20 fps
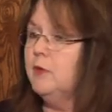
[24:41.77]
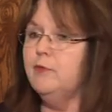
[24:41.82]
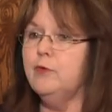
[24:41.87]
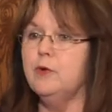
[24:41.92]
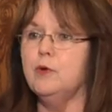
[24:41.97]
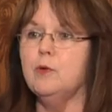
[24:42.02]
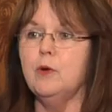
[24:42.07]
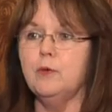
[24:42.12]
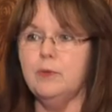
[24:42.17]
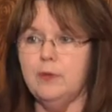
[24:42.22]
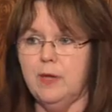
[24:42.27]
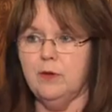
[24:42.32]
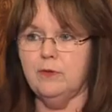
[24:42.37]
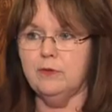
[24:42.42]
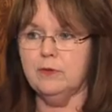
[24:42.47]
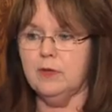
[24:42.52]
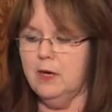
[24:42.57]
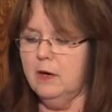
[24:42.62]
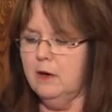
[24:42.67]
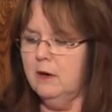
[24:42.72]
for your own
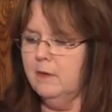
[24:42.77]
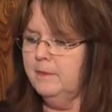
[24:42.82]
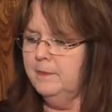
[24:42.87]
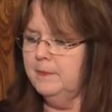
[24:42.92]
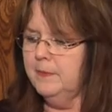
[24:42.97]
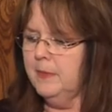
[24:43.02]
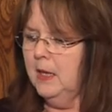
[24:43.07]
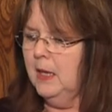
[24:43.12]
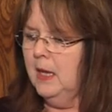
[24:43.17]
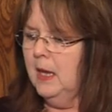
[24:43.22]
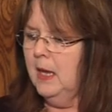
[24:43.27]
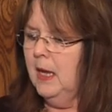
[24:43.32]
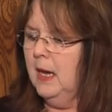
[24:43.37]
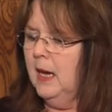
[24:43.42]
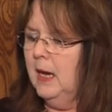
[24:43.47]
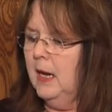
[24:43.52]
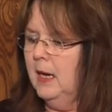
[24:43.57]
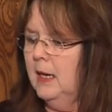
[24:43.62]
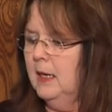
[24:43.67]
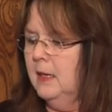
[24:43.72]
health care.
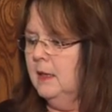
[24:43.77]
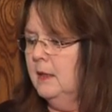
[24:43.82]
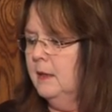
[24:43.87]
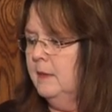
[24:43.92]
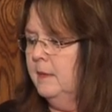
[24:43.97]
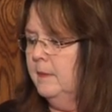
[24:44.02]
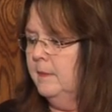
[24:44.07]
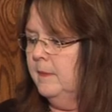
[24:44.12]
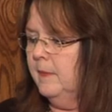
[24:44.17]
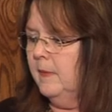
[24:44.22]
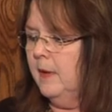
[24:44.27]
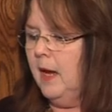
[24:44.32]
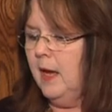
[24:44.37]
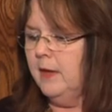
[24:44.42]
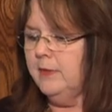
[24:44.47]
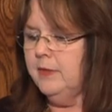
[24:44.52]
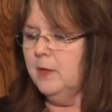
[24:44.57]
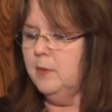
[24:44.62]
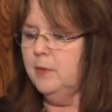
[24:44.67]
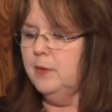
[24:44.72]
I
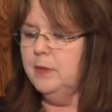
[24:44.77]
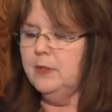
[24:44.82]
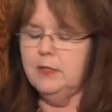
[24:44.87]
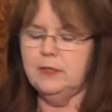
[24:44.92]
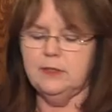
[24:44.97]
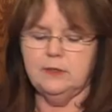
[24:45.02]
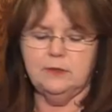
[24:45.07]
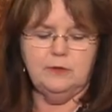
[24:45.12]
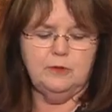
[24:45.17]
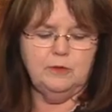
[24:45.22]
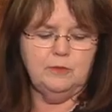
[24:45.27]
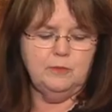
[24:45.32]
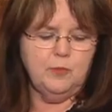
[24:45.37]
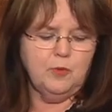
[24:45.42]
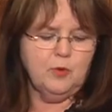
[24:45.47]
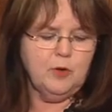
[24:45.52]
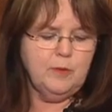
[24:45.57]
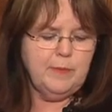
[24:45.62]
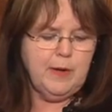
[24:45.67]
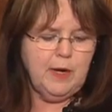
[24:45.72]
think we need to do
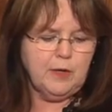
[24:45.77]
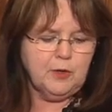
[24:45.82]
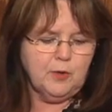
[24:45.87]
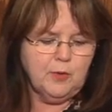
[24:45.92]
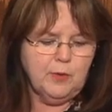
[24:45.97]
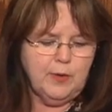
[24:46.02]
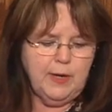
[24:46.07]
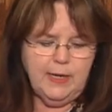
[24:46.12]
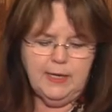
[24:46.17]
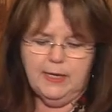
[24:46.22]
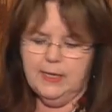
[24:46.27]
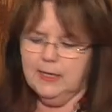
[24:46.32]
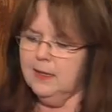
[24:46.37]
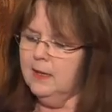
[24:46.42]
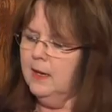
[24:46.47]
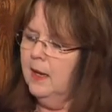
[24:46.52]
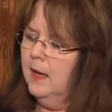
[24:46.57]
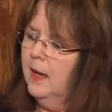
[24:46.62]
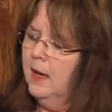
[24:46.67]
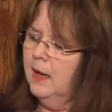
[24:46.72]
more about creating
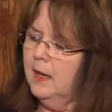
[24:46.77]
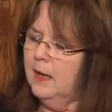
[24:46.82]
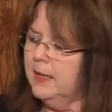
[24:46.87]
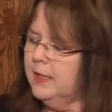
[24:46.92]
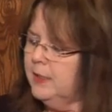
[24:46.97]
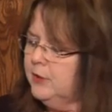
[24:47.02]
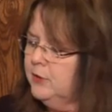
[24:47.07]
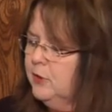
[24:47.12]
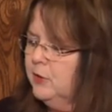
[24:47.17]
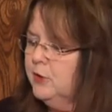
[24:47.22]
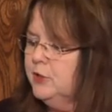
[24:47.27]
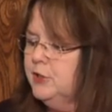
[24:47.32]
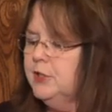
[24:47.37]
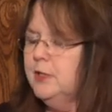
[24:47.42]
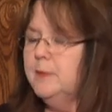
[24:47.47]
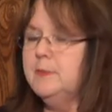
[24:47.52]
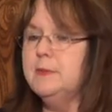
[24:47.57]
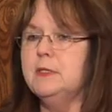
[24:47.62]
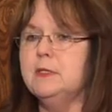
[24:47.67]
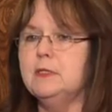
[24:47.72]

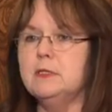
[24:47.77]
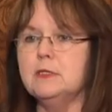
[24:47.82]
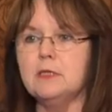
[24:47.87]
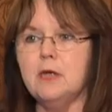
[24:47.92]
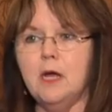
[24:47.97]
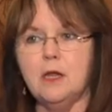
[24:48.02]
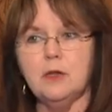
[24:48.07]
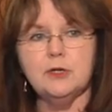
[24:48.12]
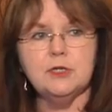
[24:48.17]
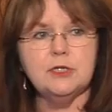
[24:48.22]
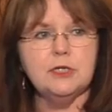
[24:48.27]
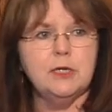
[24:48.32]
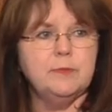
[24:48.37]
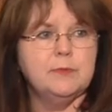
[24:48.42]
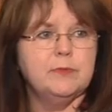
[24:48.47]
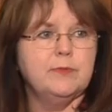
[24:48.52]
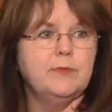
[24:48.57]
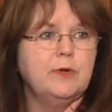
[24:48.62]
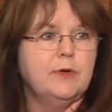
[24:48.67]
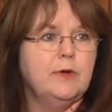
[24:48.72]
internships and
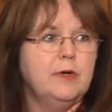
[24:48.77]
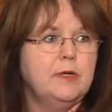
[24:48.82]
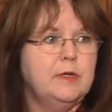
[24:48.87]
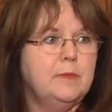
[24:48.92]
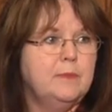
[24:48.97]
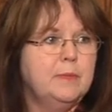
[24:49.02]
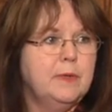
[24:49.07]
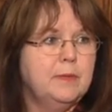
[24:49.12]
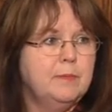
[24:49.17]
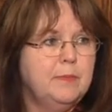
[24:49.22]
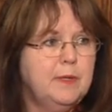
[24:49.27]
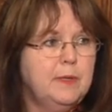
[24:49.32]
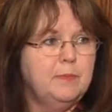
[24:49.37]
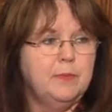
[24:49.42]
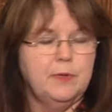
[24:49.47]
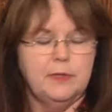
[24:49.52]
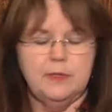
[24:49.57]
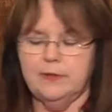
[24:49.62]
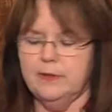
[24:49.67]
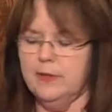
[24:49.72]
scholarships if we're going to bring
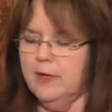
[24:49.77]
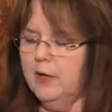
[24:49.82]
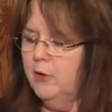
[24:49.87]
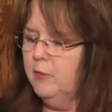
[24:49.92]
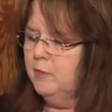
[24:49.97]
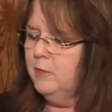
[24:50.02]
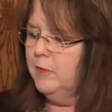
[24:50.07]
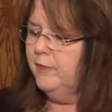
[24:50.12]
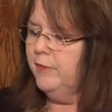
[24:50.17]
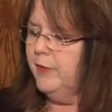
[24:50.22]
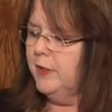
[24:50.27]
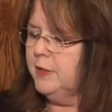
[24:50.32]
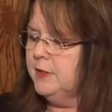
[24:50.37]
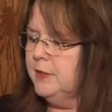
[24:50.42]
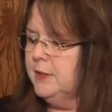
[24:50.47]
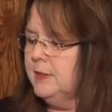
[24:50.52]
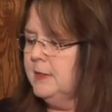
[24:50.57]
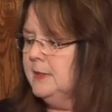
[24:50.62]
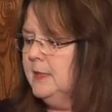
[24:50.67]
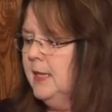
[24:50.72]
people into the health
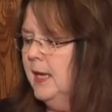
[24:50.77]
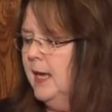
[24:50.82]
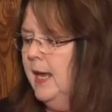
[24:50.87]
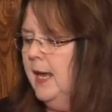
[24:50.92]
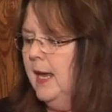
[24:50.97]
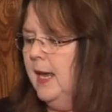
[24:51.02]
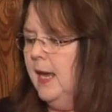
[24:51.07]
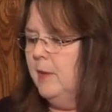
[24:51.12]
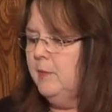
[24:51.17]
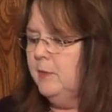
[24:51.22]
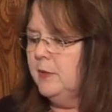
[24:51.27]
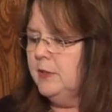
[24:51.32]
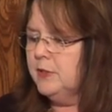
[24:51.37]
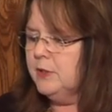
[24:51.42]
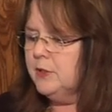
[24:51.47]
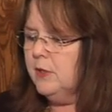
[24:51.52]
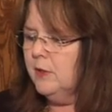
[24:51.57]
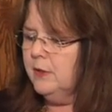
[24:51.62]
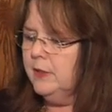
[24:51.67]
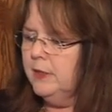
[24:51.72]
professions, and we
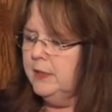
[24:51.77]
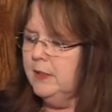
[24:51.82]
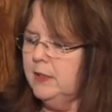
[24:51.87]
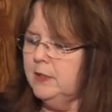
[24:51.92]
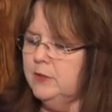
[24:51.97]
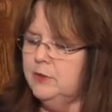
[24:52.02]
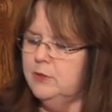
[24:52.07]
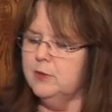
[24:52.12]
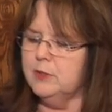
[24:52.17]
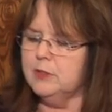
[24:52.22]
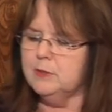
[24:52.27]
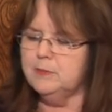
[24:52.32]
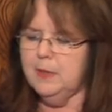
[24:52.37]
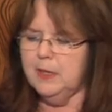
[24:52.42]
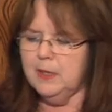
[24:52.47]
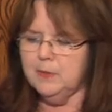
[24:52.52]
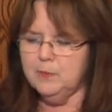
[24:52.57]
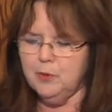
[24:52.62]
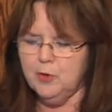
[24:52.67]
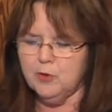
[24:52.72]
certainly need to
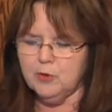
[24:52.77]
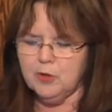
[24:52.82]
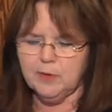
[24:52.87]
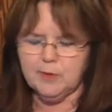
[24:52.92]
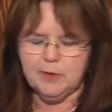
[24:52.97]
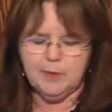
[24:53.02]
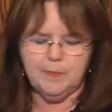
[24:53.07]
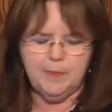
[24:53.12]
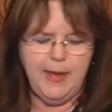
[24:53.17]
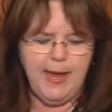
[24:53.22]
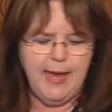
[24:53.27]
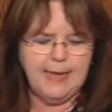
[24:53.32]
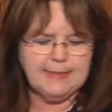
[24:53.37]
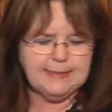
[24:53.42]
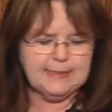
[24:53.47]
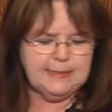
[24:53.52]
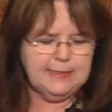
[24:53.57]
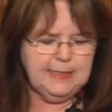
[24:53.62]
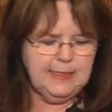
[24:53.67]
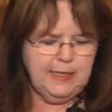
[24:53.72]
expand program
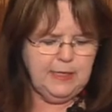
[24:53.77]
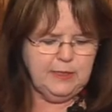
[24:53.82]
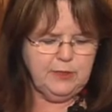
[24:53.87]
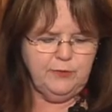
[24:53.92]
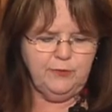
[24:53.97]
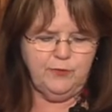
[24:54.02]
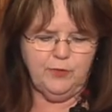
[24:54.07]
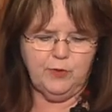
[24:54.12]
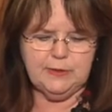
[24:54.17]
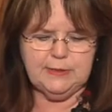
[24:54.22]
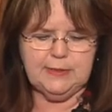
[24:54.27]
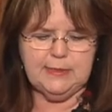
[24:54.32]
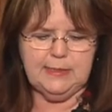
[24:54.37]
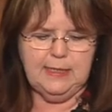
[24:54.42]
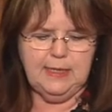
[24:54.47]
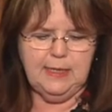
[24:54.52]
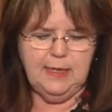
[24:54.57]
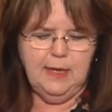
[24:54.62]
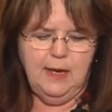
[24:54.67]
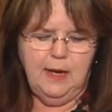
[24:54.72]
capacity and
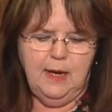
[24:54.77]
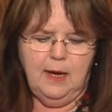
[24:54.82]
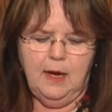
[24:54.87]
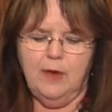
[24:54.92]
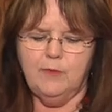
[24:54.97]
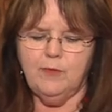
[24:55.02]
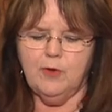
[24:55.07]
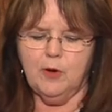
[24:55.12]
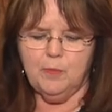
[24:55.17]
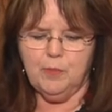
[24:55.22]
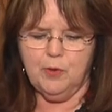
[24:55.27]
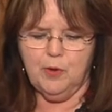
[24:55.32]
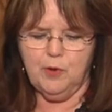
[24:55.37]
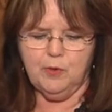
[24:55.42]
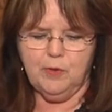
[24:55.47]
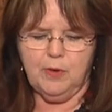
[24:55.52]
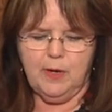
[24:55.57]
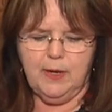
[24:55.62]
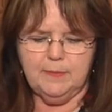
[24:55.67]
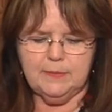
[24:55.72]
diversity of our
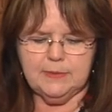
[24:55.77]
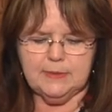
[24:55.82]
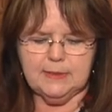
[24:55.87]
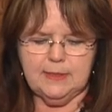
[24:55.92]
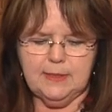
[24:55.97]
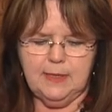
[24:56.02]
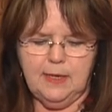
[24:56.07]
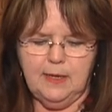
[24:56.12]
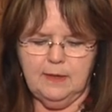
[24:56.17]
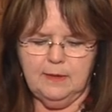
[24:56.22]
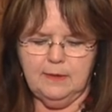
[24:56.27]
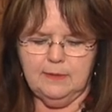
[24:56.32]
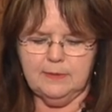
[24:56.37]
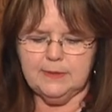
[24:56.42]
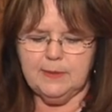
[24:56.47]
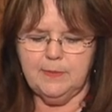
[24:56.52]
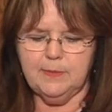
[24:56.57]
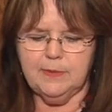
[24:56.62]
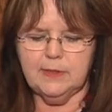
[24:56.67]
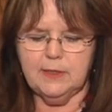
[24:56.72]
programs,
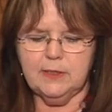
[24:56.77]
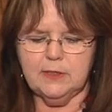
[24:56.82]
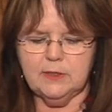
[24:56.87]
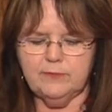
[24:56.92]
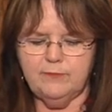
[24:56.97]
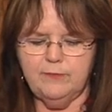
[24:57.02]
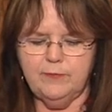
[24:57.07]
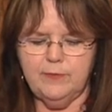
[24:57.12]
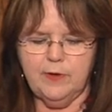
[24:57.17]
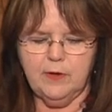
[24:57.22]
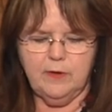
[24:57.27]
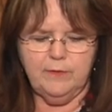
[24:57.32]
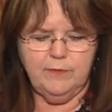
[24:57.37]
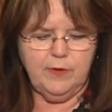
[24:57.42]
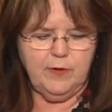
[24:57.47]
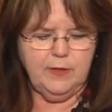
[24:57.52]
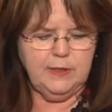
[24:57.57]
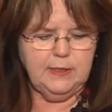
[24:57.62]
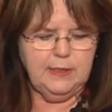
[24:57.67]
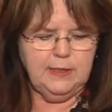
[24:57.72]
something that is very,
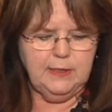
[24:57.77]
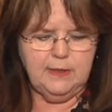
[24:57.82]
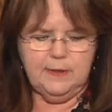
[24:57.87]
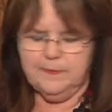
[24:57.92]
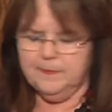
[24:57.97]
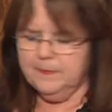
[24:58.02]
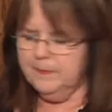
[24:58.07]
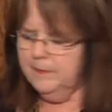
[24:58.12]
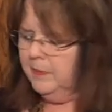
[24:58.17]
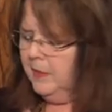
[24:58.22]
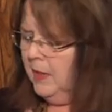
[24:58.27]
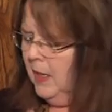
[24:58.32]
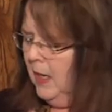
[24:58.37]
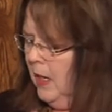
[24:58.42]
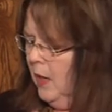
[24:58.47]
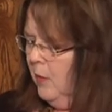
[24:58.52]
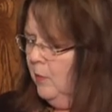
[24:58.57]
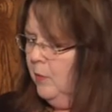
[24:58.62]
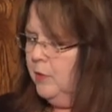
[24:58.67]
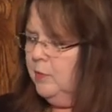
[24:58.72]
very needed.
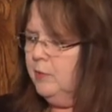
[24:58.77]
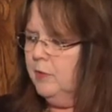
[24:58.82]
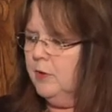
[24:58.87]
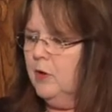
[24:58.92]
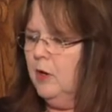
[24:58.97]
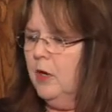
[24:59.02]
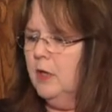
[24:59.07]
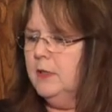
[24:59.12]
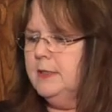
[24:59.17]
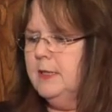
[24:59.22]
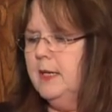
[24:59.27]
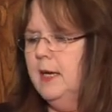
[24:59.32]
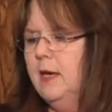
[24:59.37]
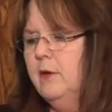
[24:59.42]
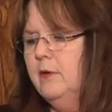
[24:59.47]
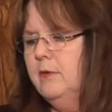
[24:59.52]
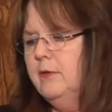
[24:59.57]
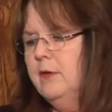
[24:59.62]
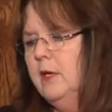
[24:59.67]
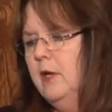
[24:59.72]
With regard to
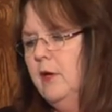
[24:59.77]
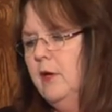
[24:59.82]
health and